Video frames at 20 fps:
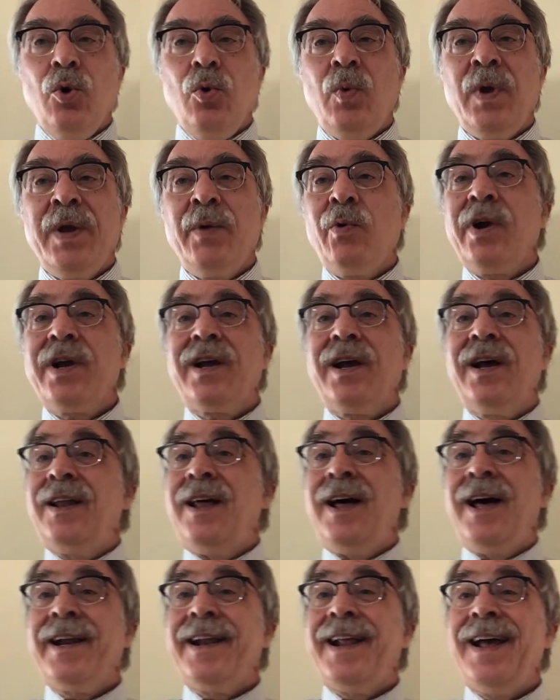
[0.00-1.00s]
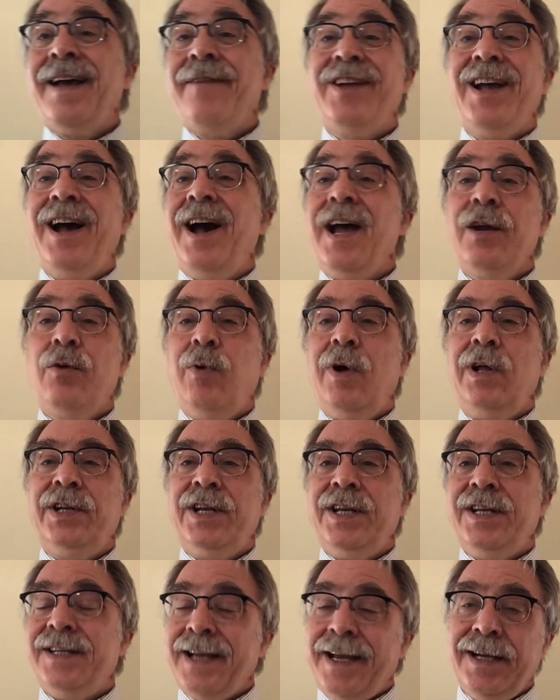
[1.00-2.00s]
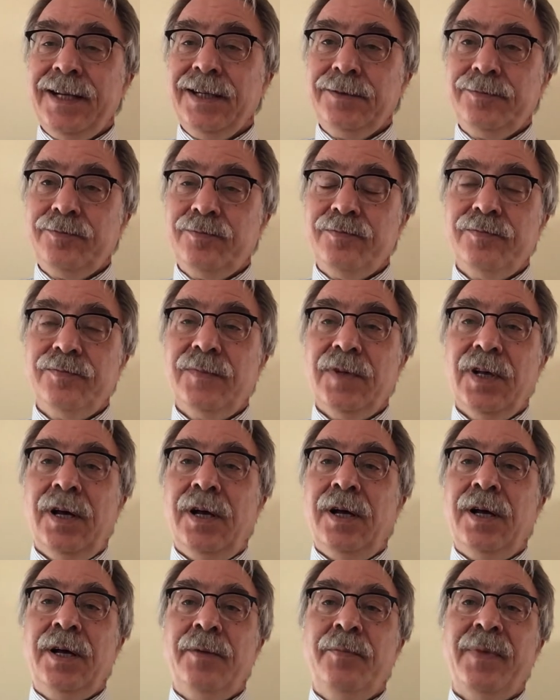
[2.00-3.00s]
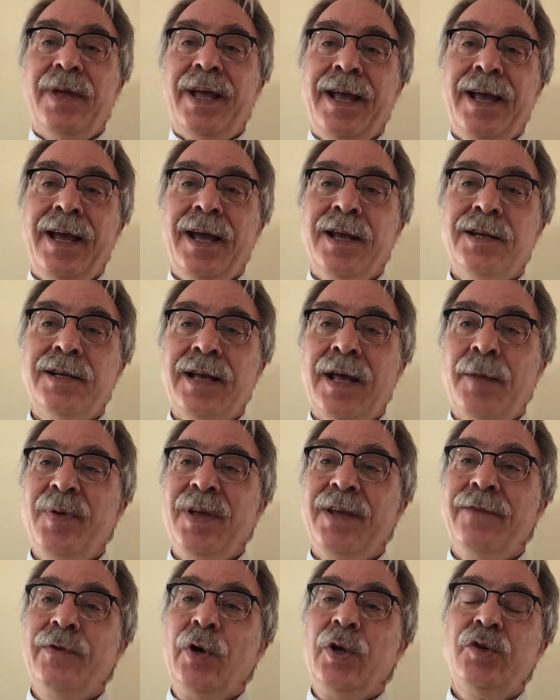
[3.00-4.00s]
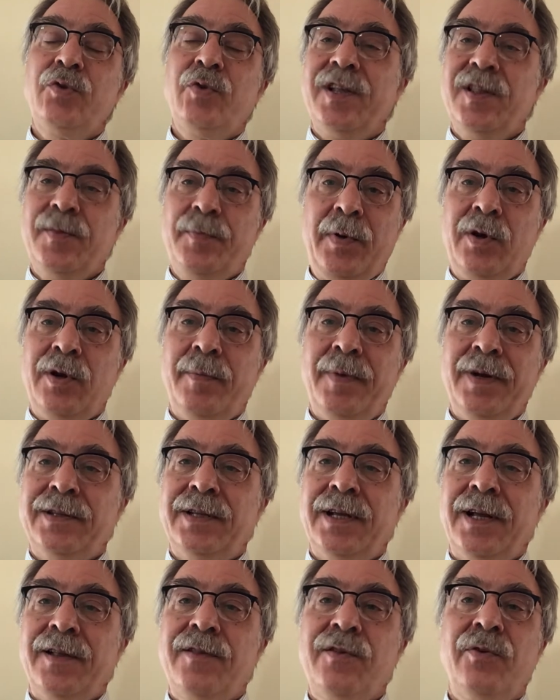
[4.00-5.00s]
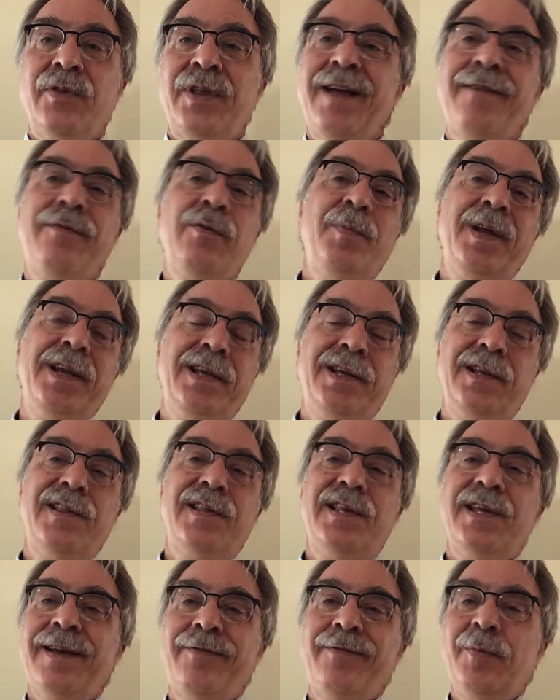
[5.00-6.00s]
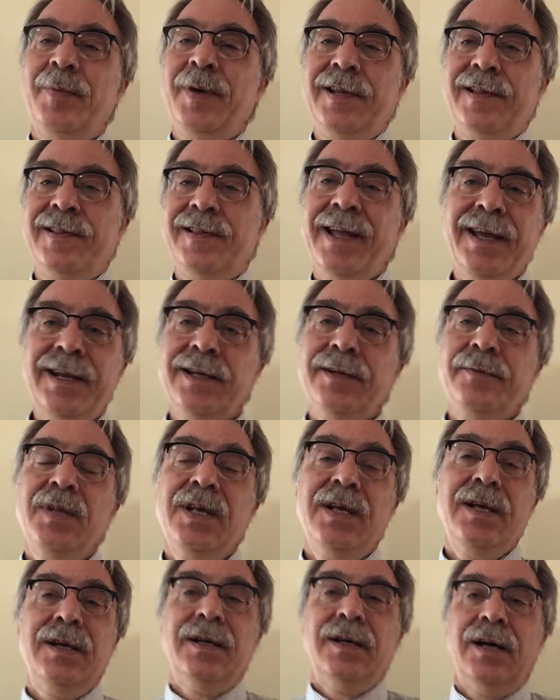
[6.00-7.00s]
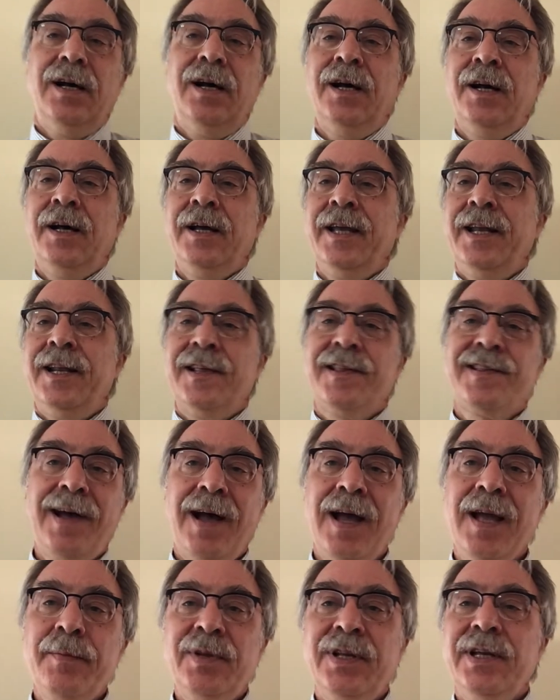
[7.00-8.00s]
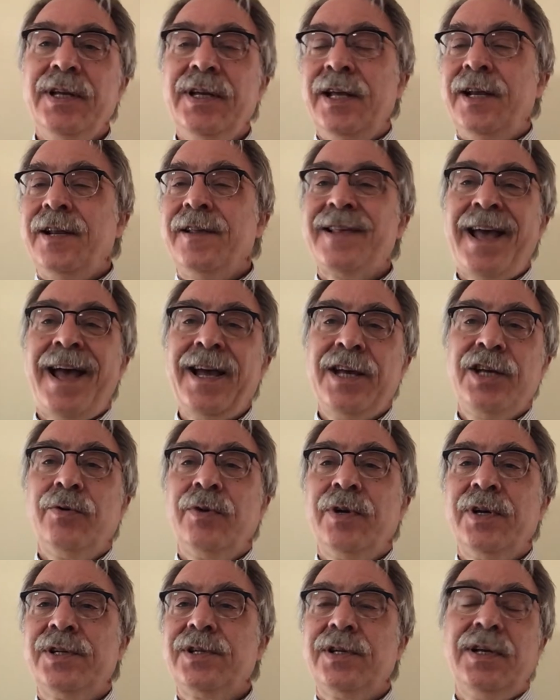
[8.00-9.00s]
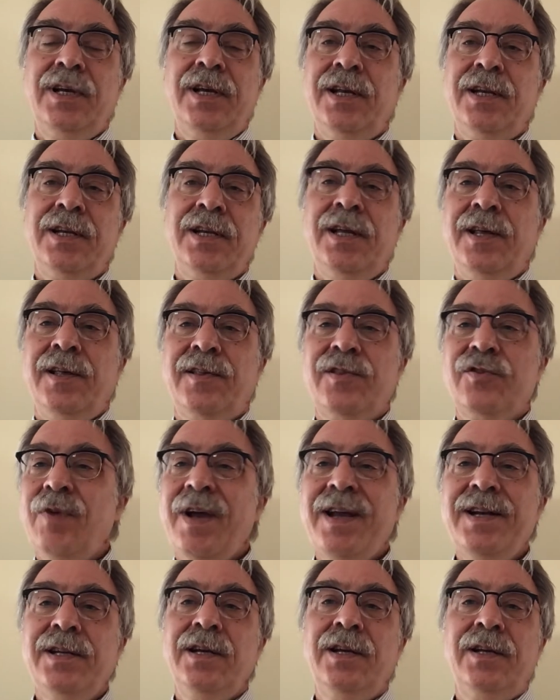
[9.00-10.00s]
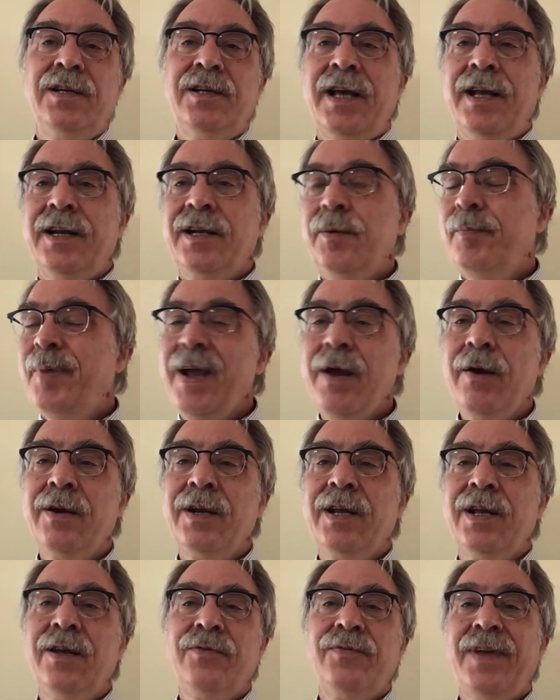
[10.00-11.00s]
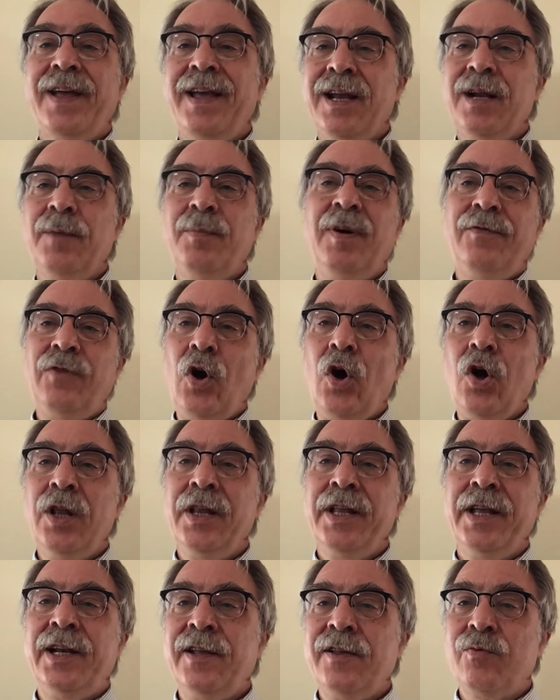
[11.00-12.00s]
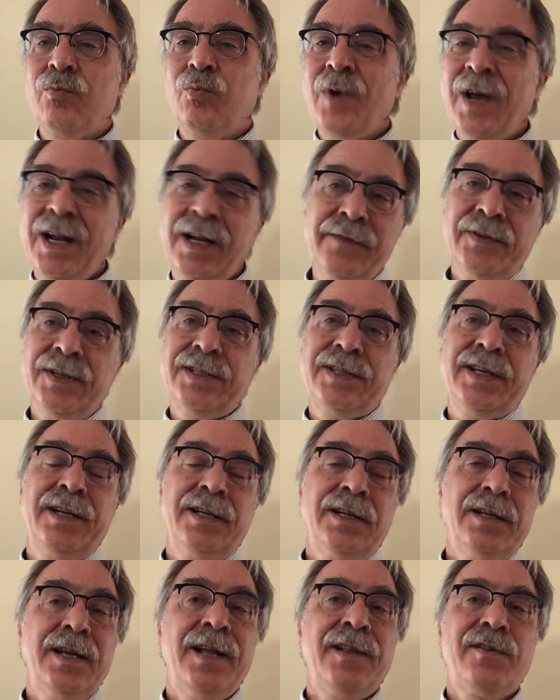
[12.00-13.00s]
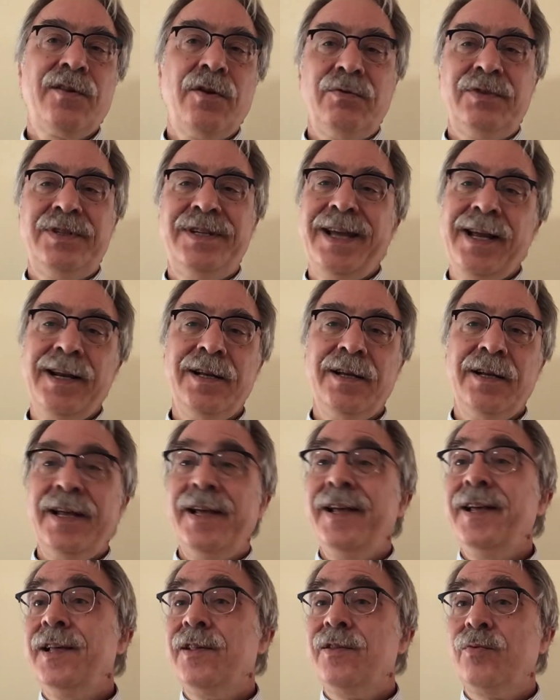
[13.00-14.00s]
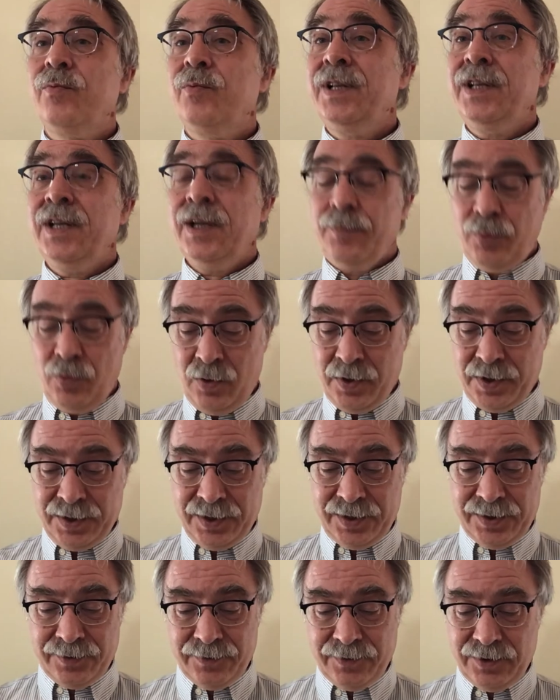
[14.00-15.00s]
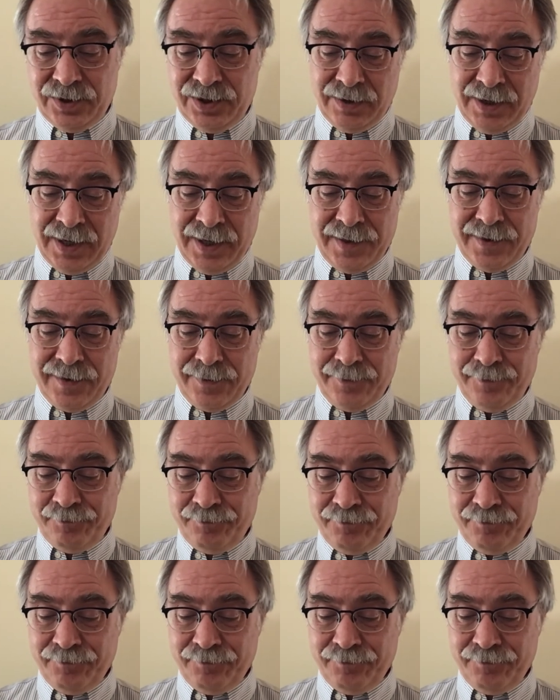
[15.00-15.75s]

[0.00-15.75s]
We work a lot at having high quality data um, and at being very transparent about that so that everybody can see everybody's data. Uh, it is timely, it is accurate, it is trended and comparative, and above all, it is relevant data. And so data is really important to us.